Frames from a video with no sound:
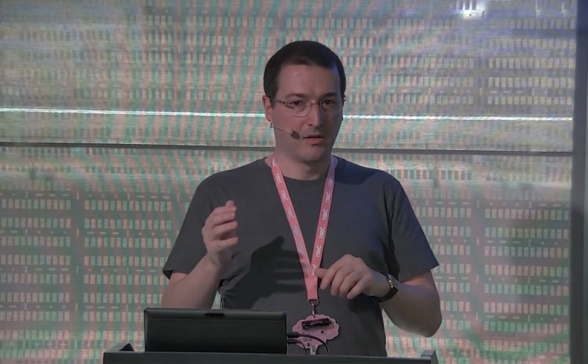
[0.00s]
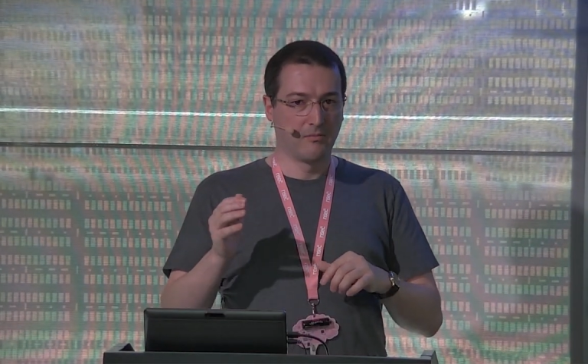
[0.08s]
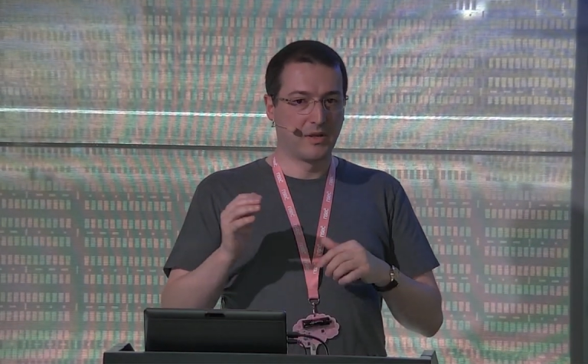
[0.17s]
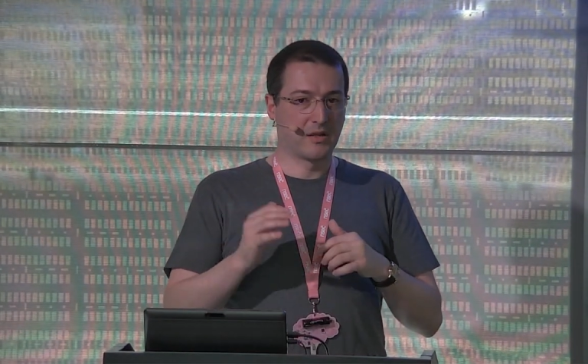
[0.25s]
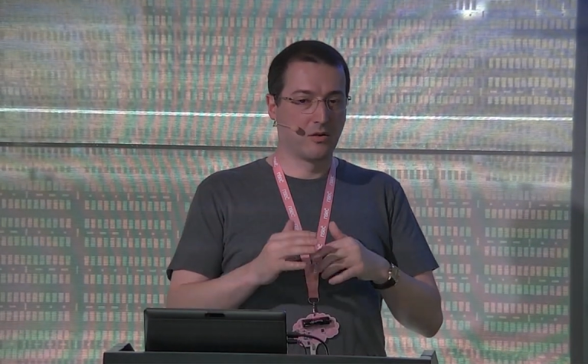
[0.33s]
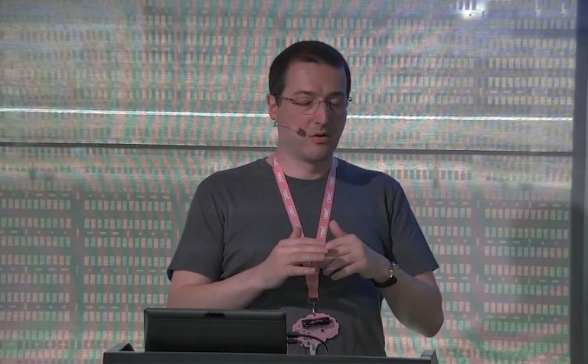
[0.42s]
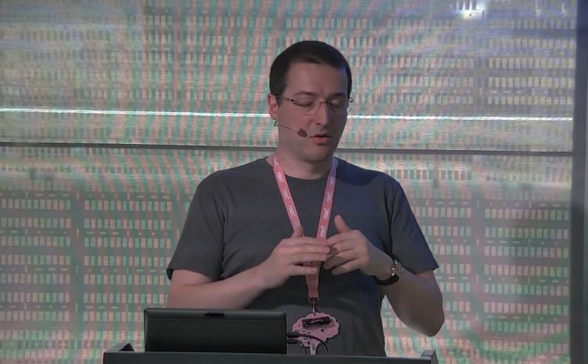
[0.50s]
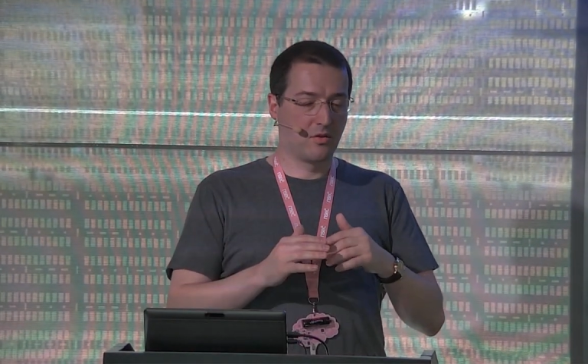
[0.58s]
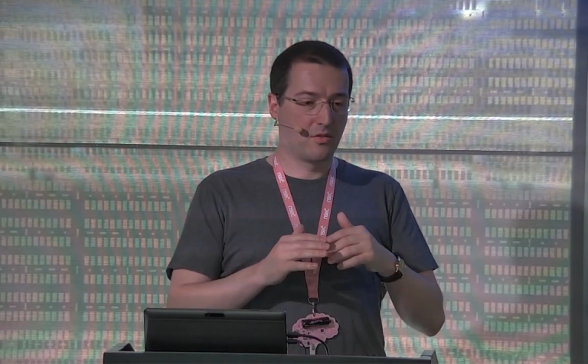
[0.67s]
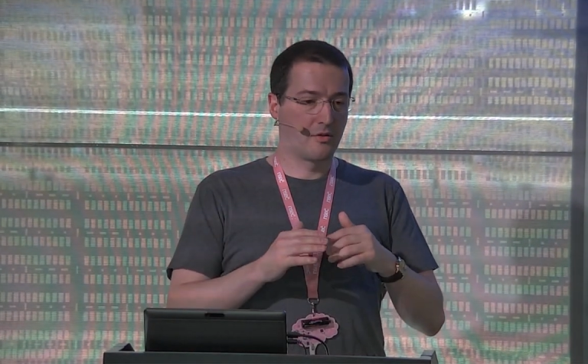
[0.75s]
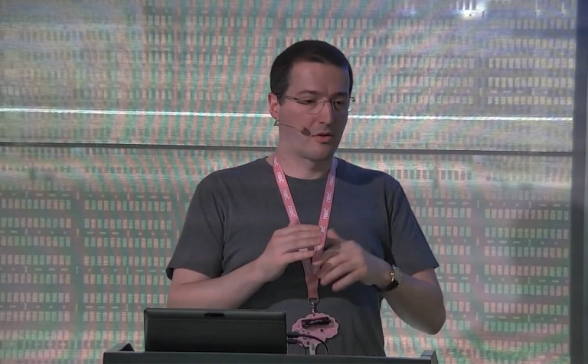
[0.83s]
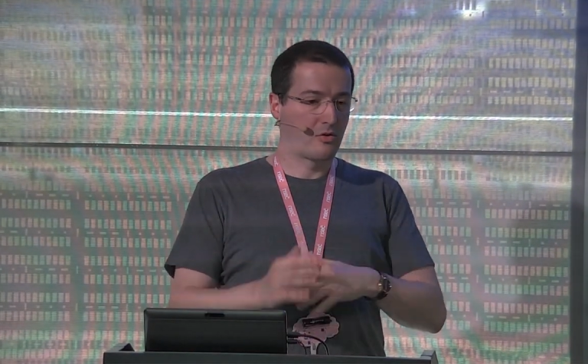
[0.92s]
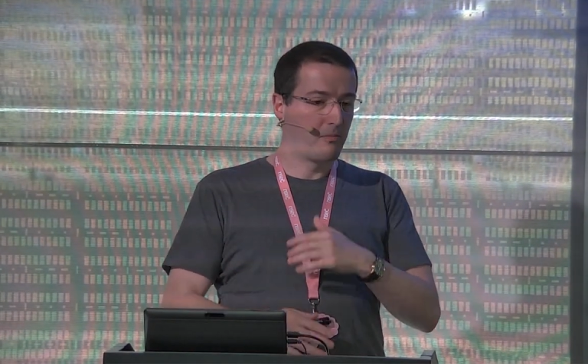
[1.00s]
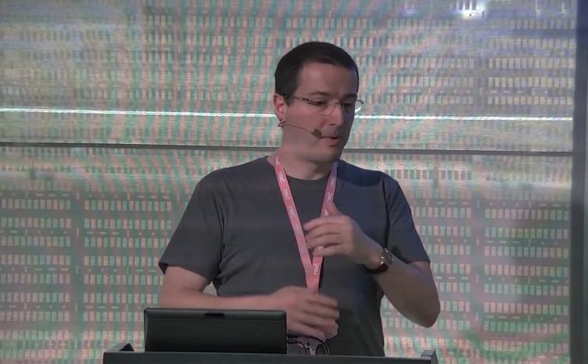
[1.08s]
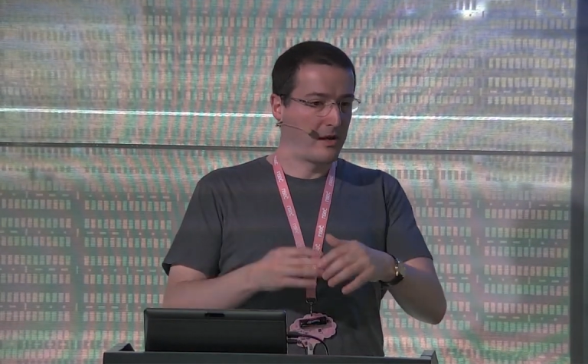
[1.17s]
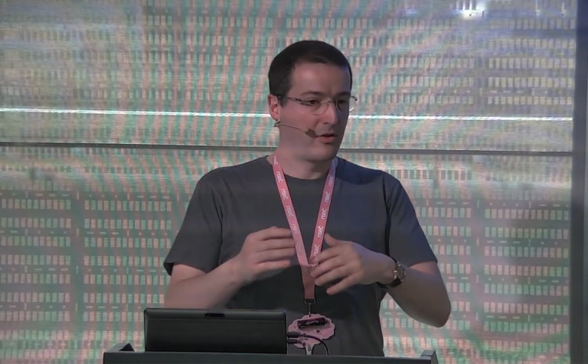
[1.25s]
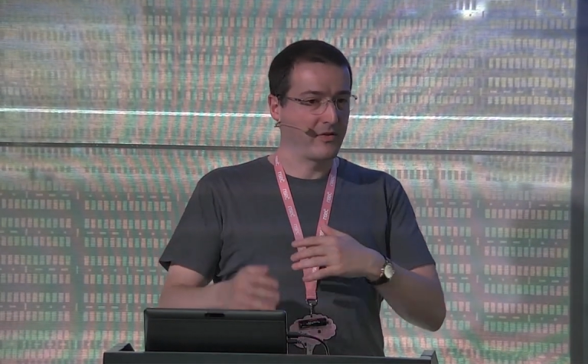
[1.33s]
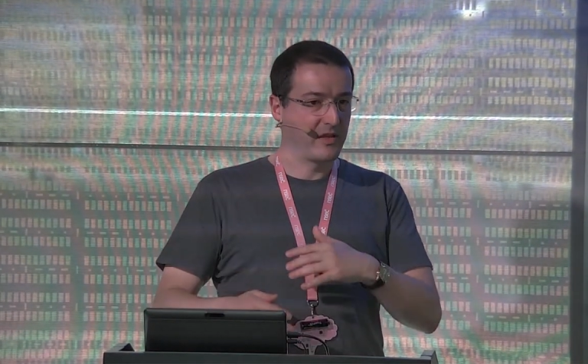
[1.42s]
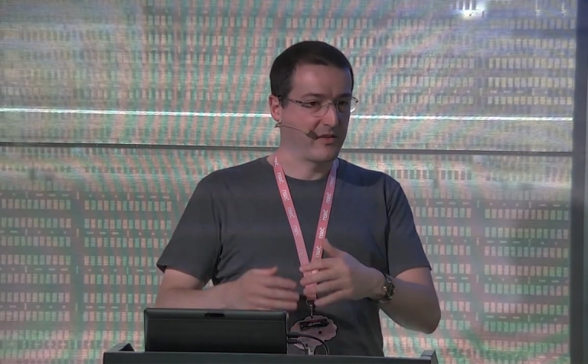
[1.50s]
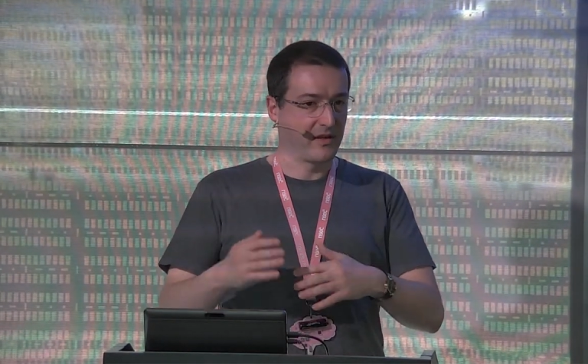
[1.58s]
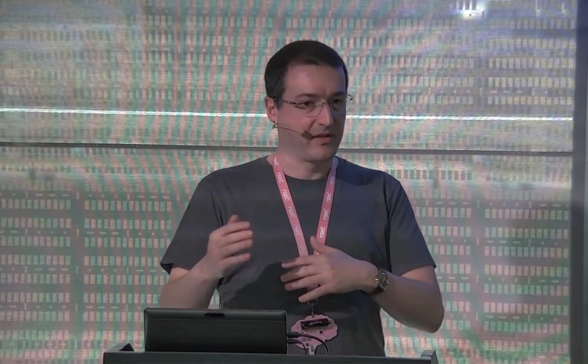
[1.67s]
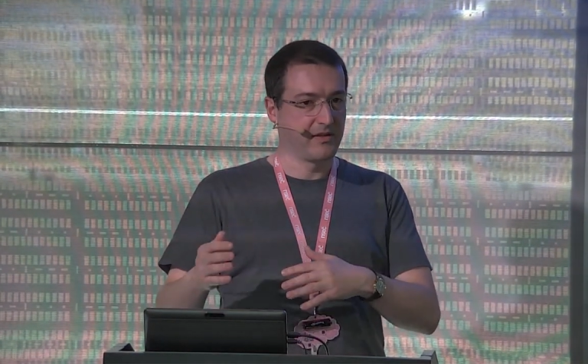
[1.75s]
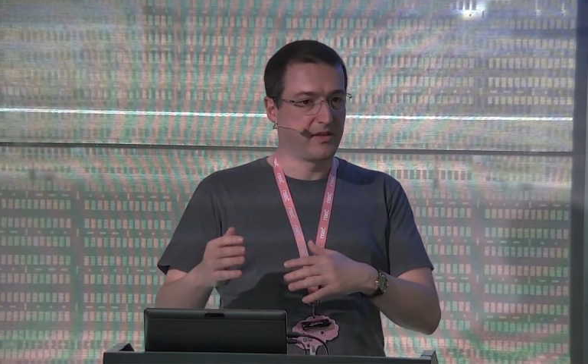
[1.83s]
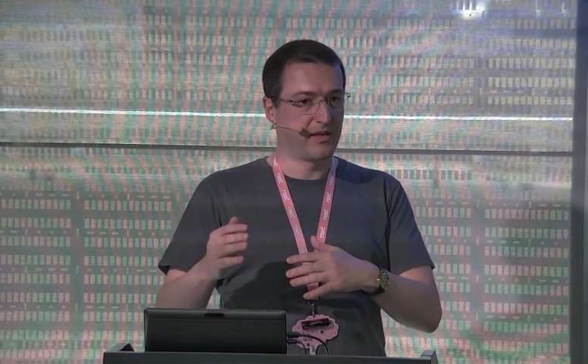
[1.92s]
because the compiler
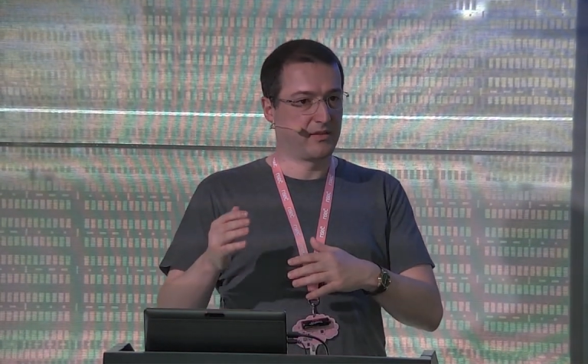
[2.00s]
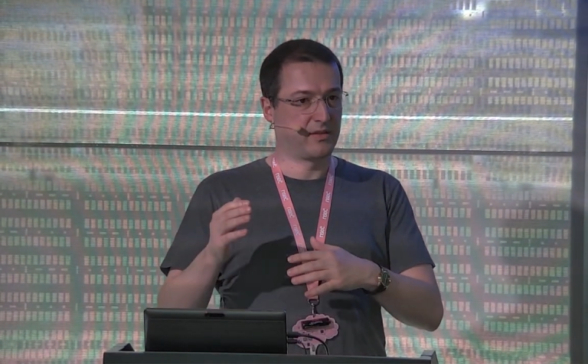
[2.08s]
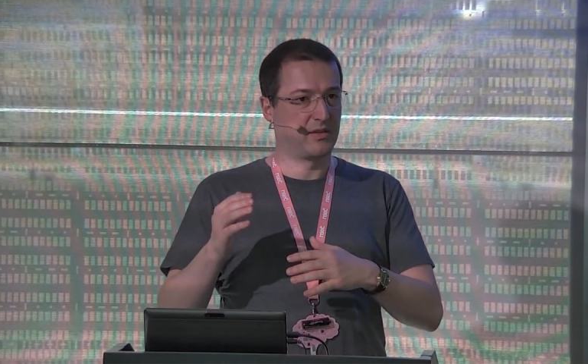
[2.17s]
decided that